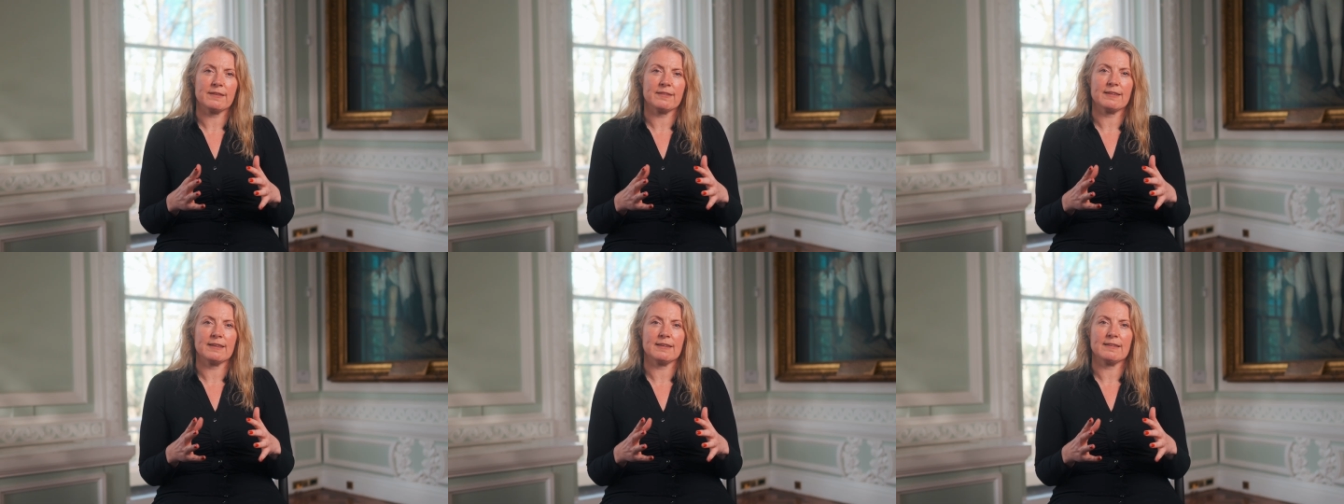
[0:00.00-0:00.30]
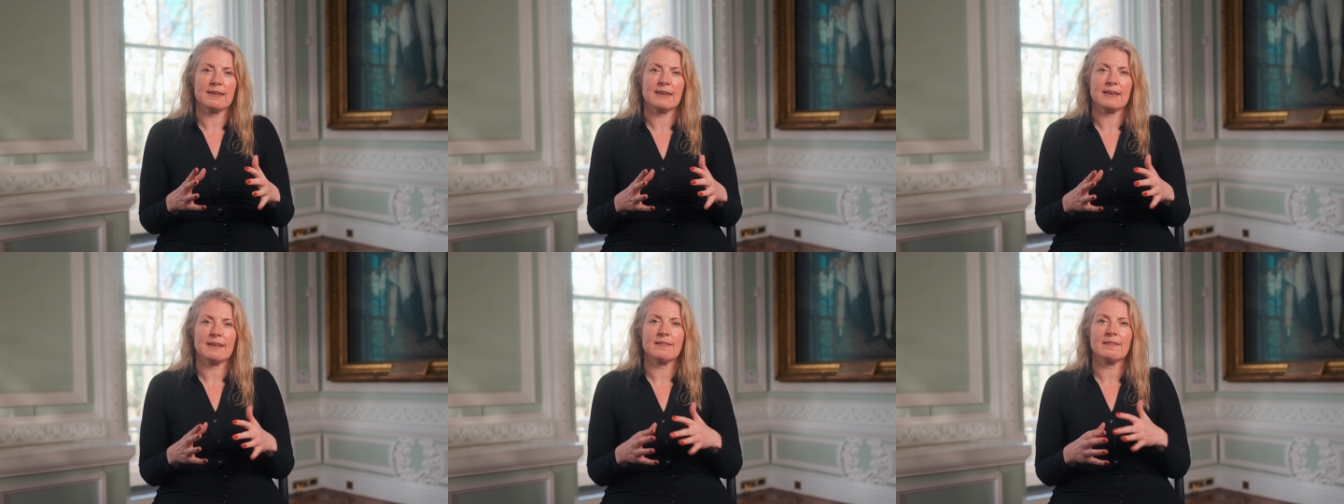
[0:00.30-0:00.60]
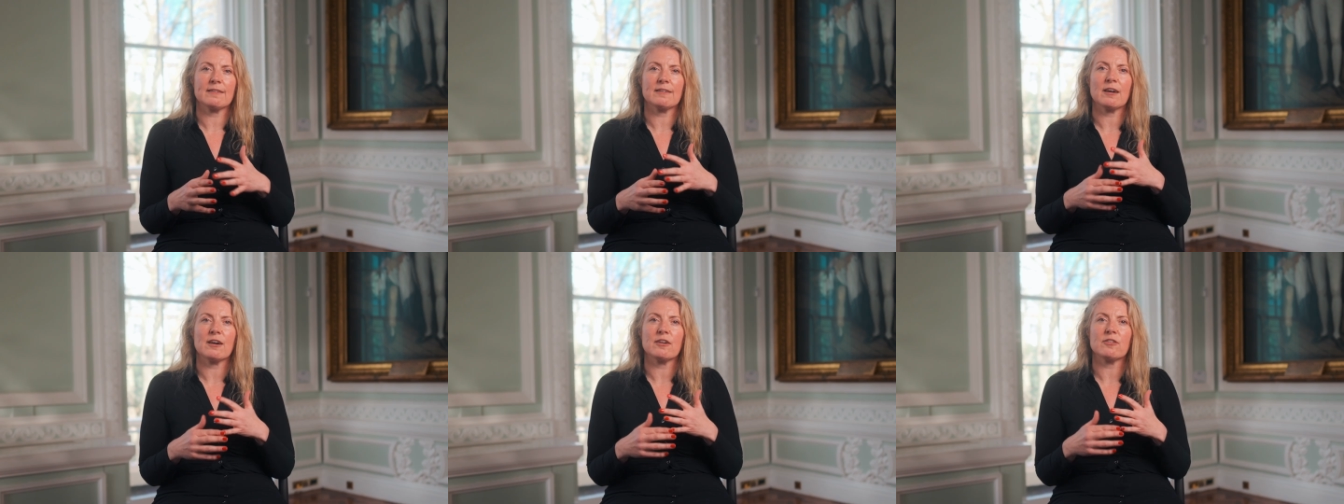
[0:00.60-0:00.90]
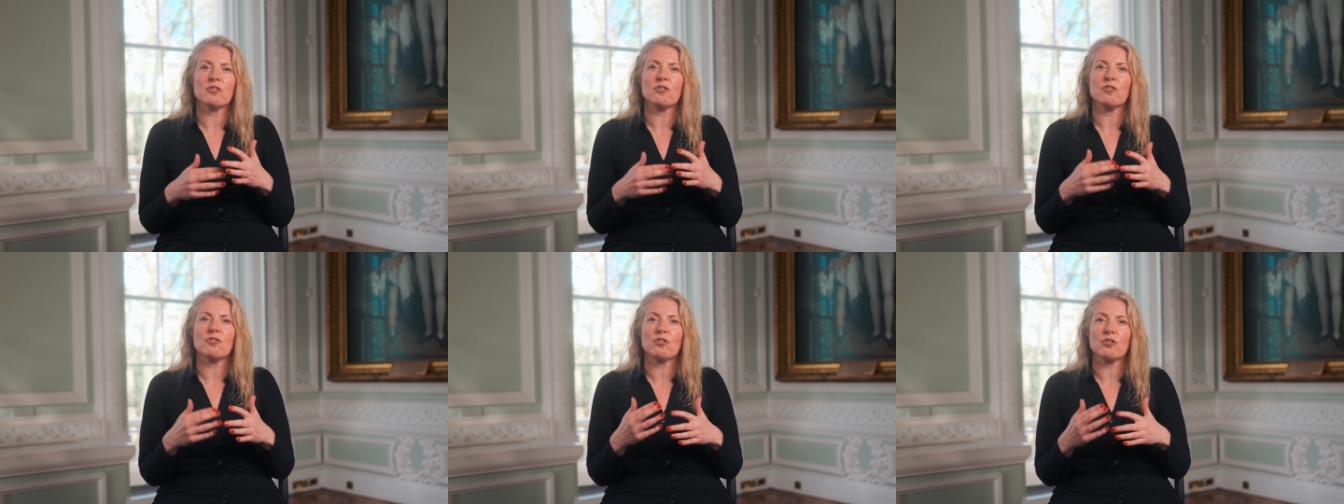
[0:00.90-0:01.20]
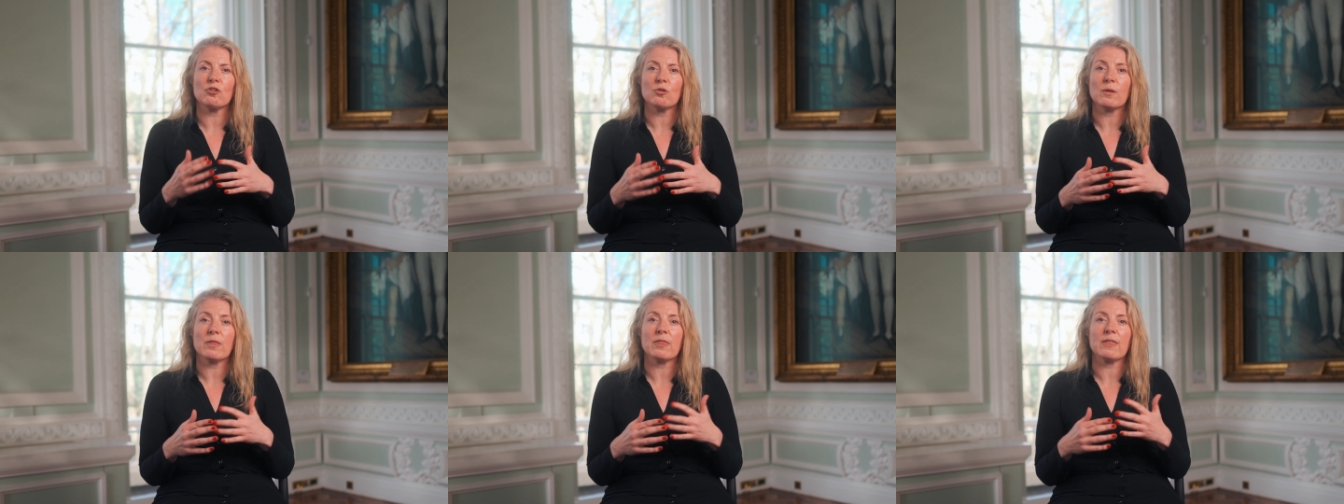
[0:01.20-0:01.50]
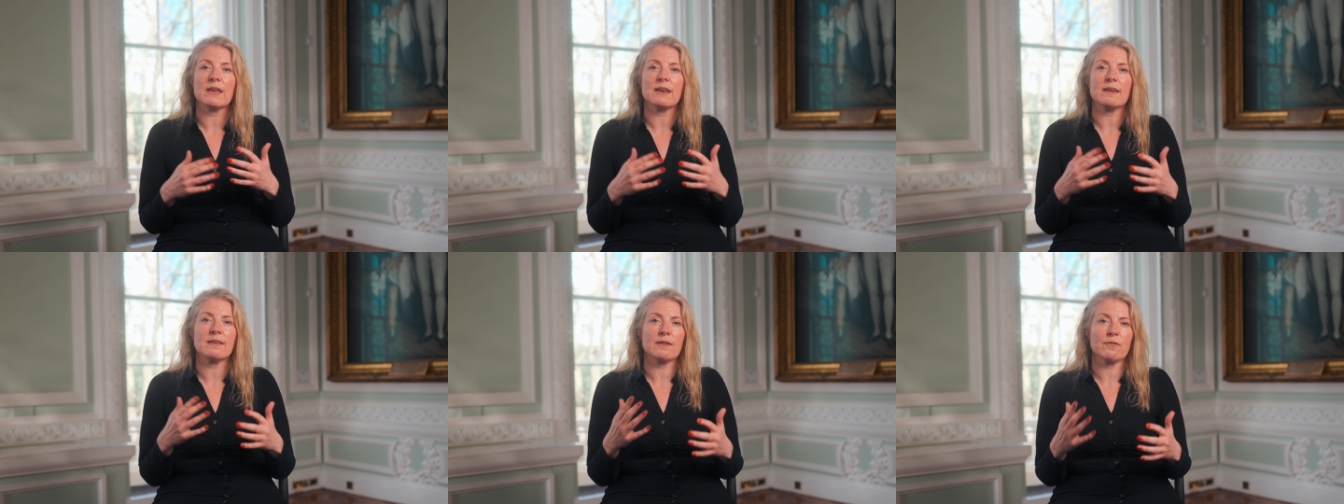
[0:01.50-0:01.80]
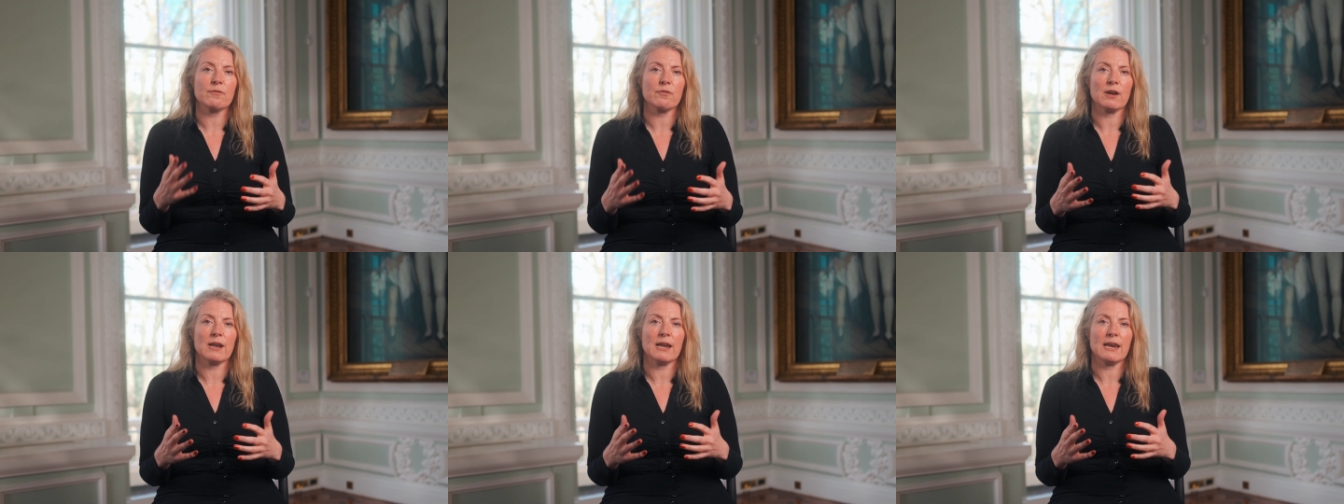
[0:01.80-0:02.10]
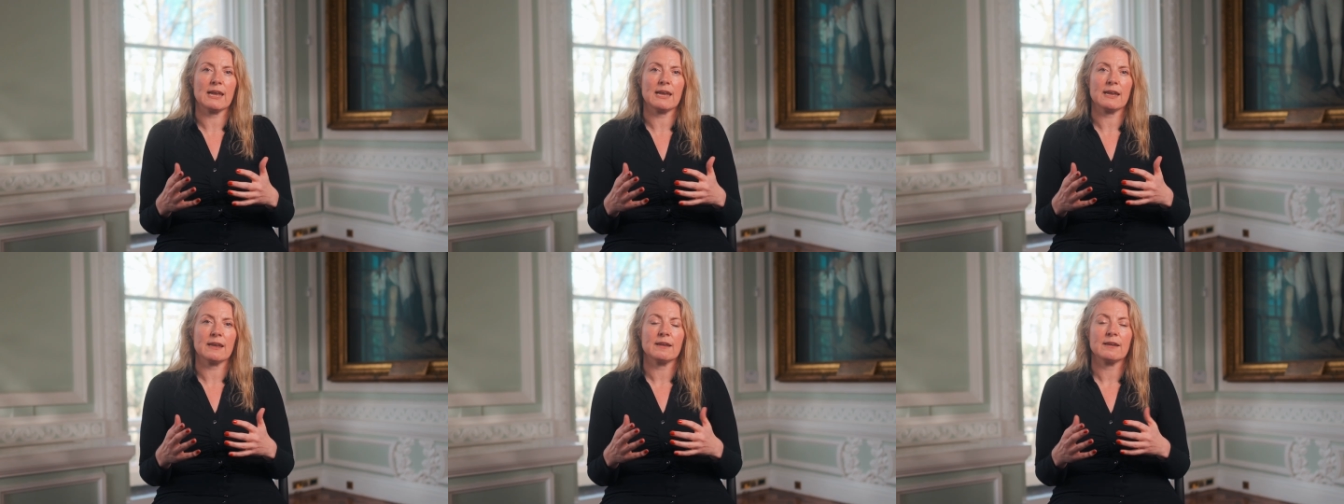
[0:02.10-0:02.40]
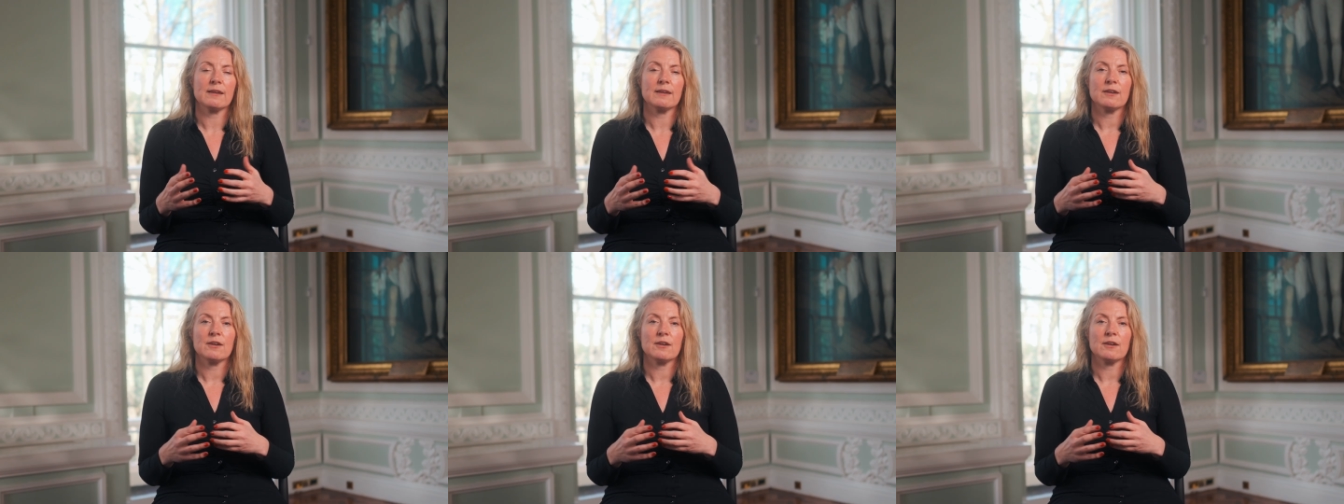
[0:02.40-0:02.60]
the city and start to do and think differently.